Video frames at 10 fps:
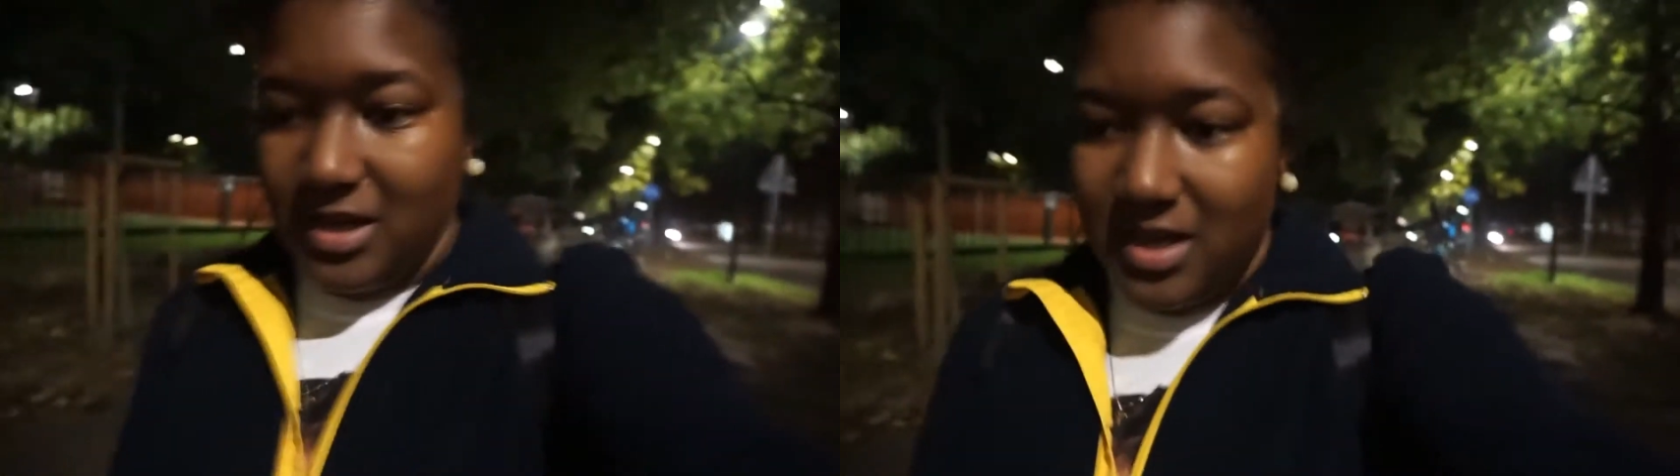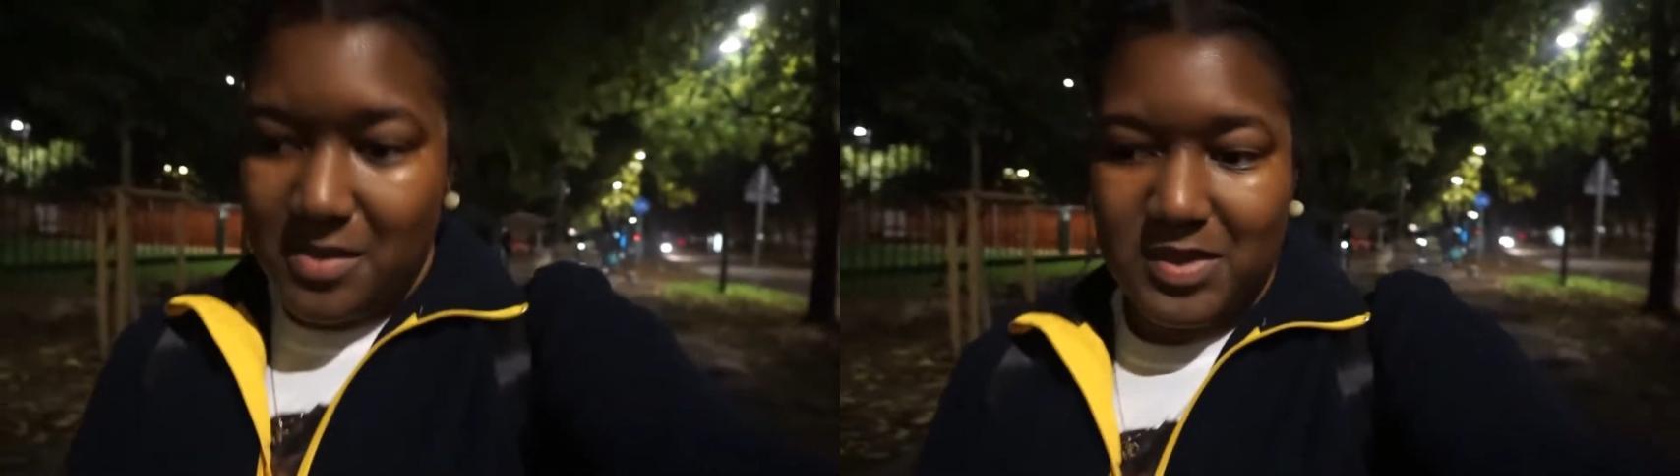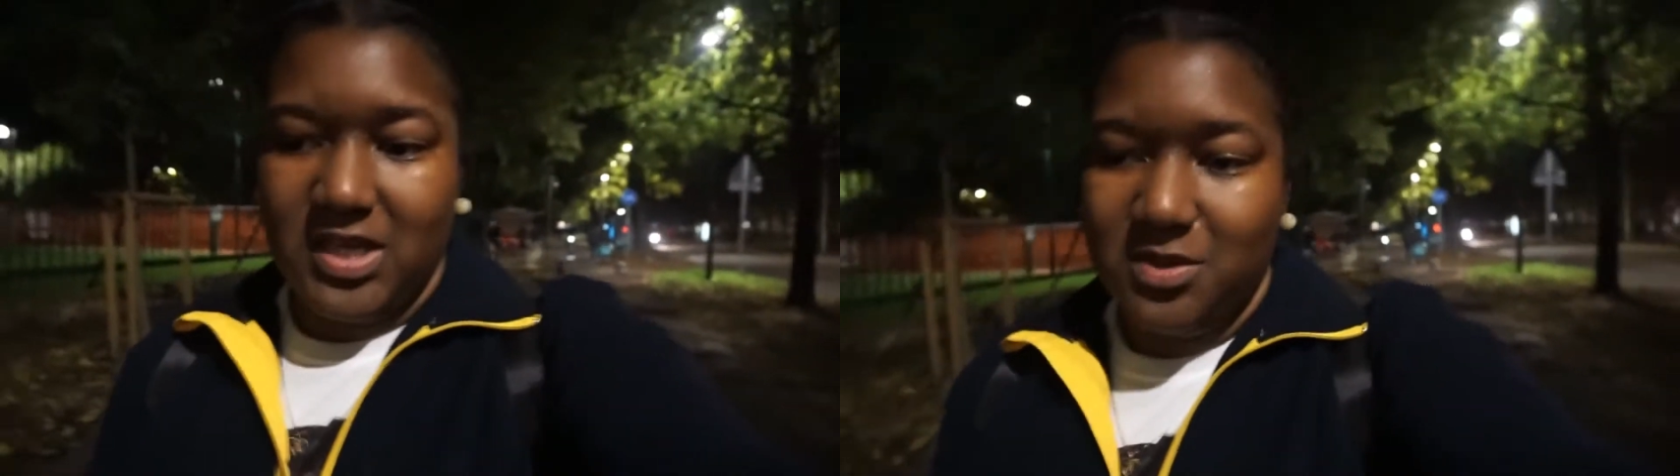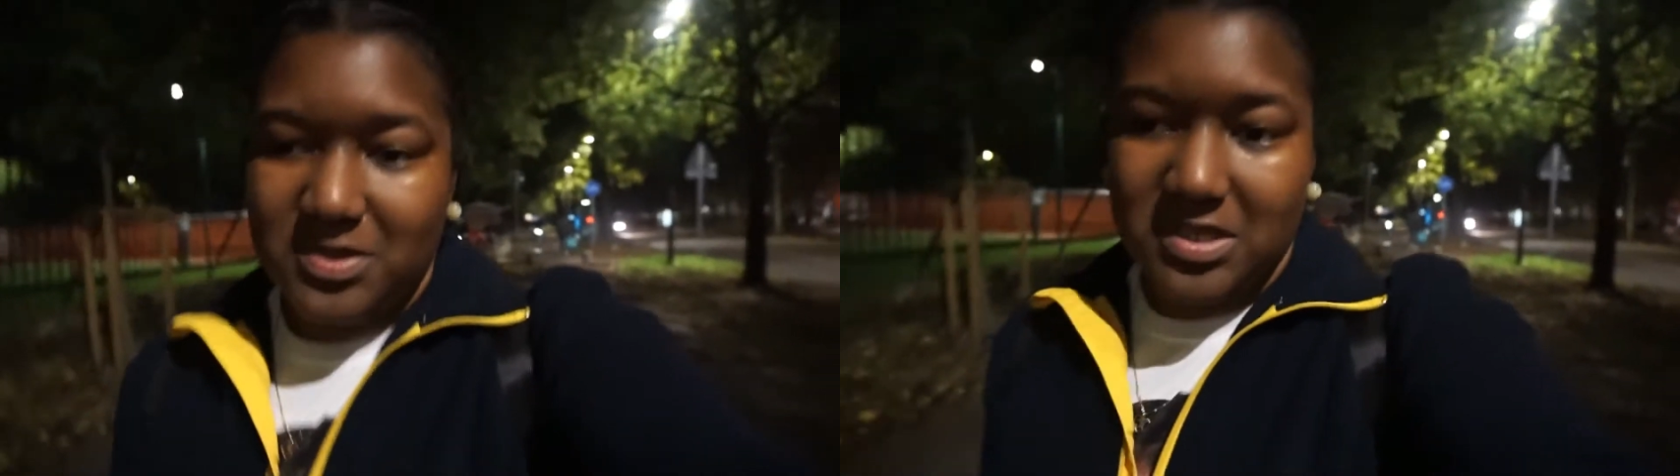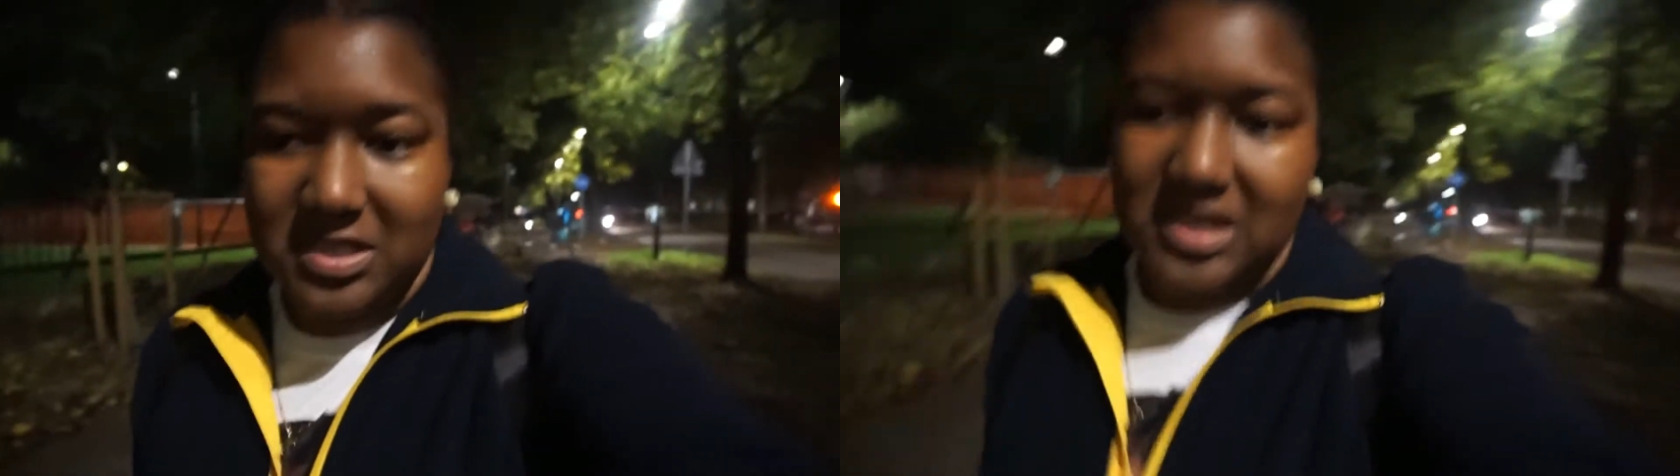I mean, it was
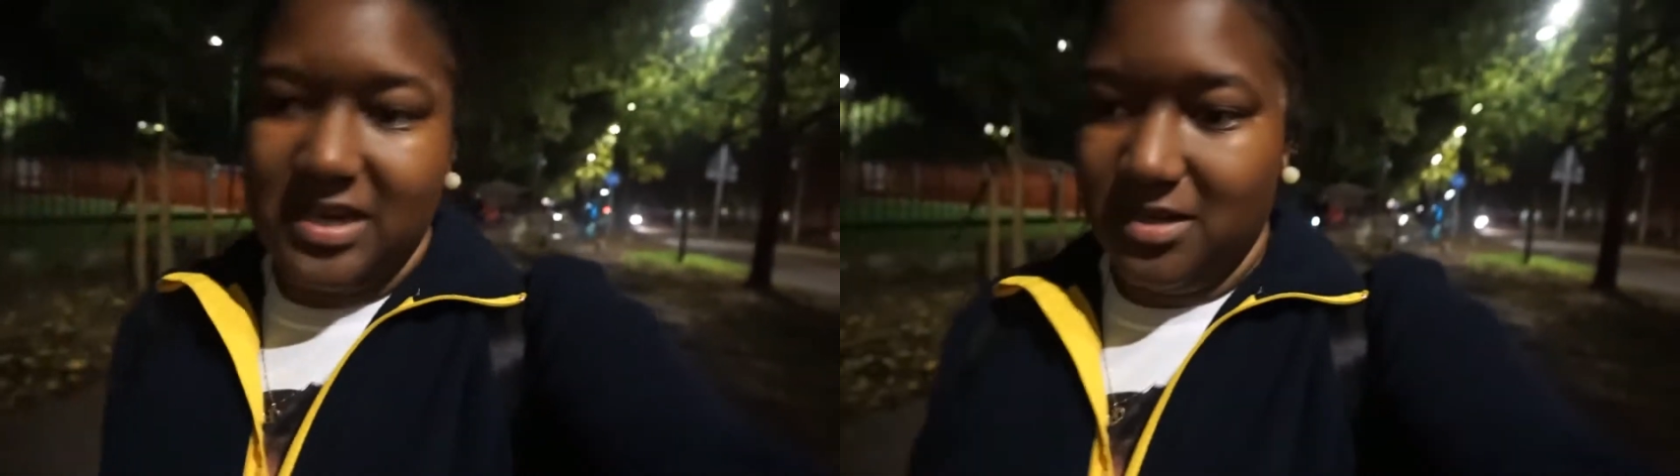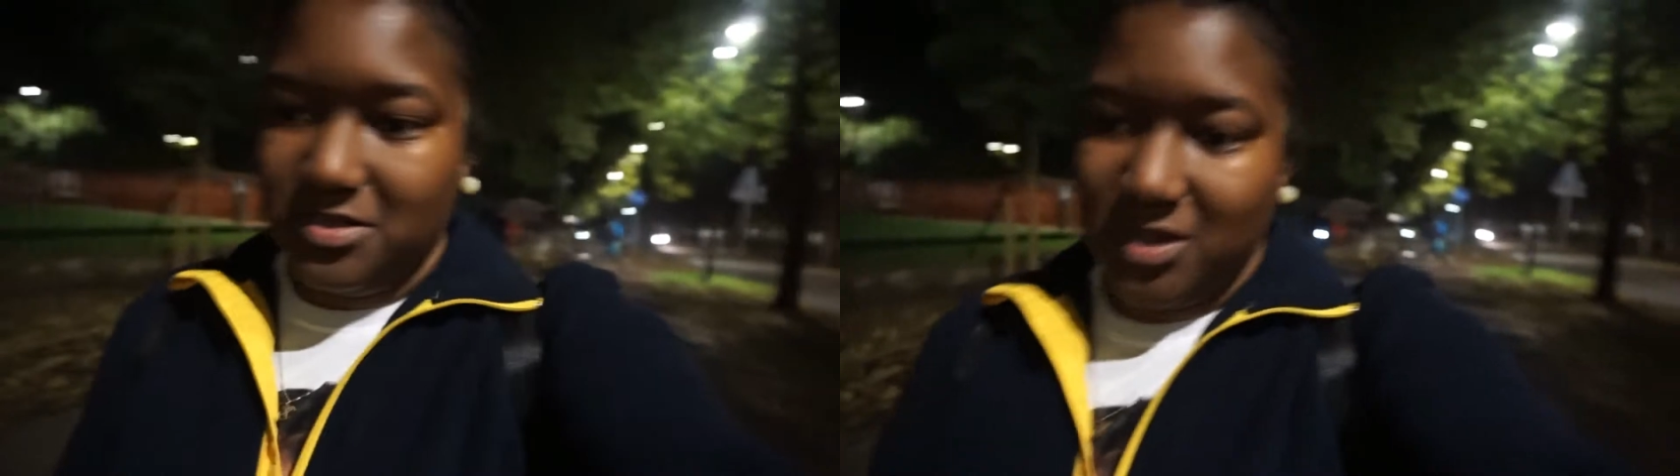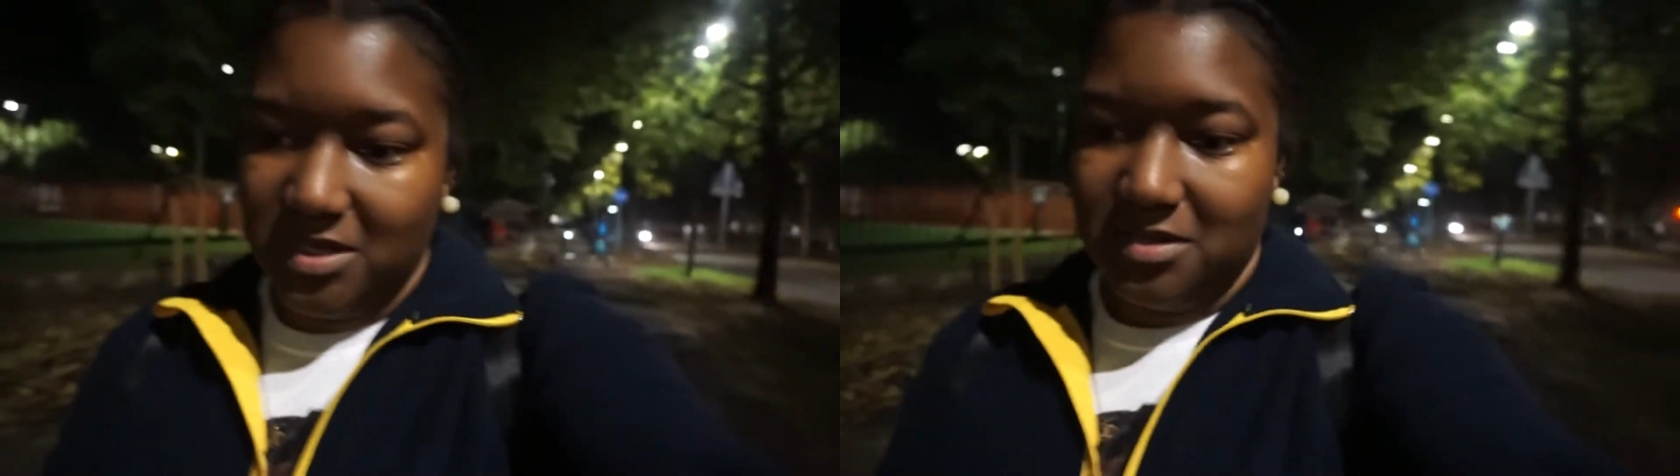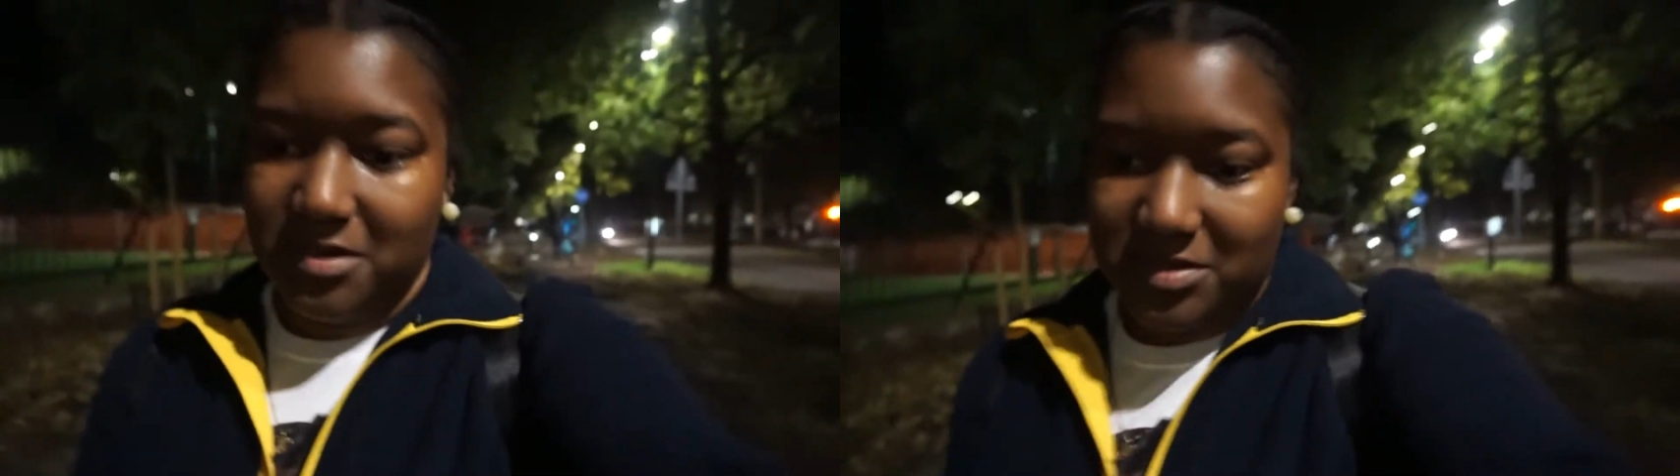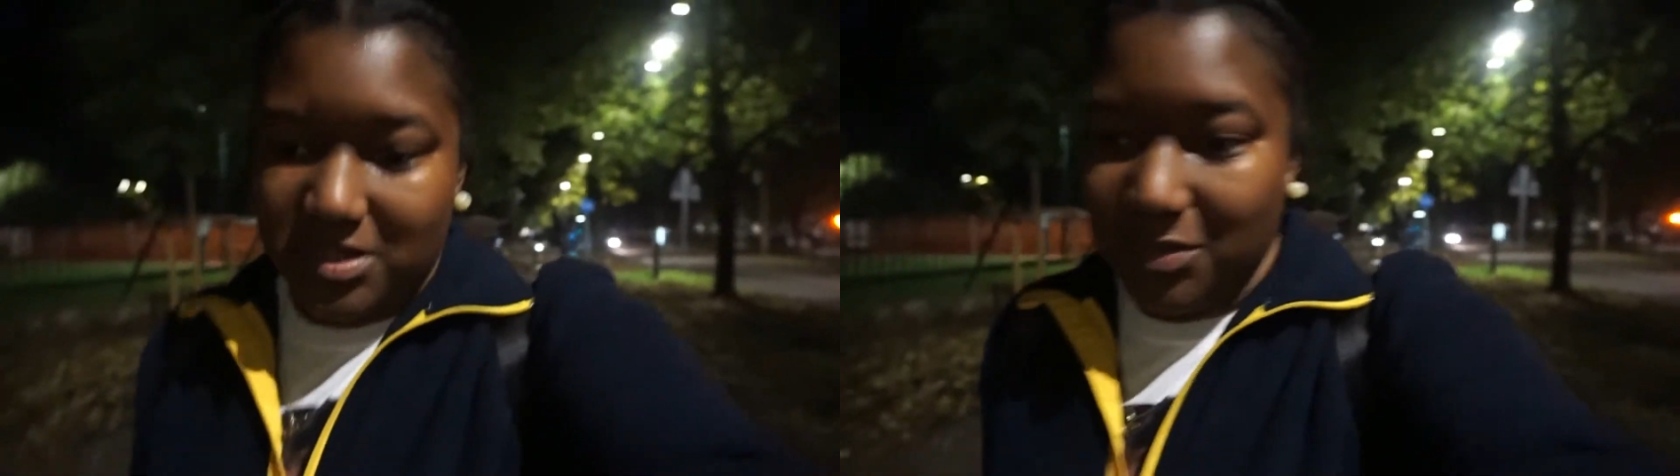in Italian, so I didn't understand